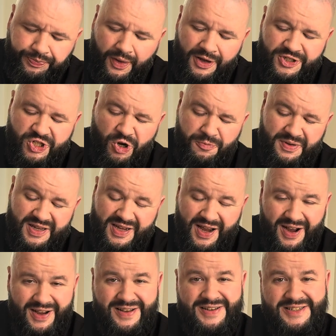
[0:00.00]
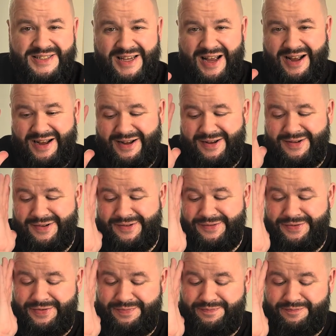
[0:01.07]
So because
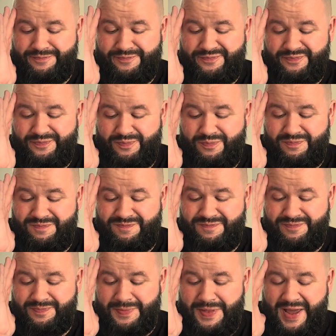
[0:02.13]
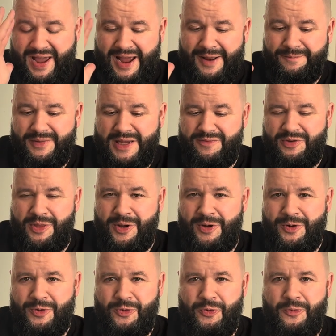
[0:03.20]
of that, even
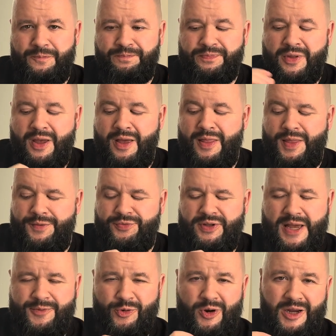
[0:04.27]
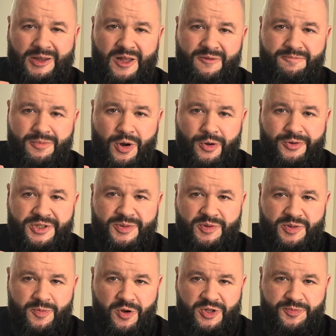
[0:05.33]
though the flavor I love most
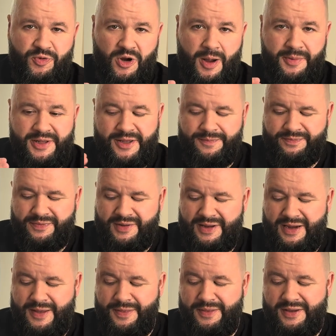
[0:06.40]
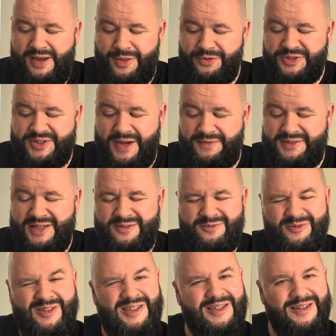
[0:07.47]
was most prominent and the other stuff
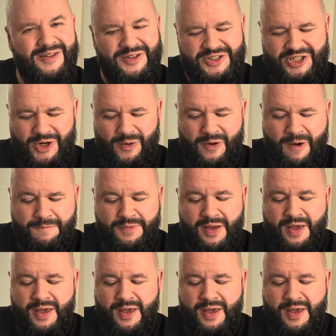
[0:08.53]
didn't really show up,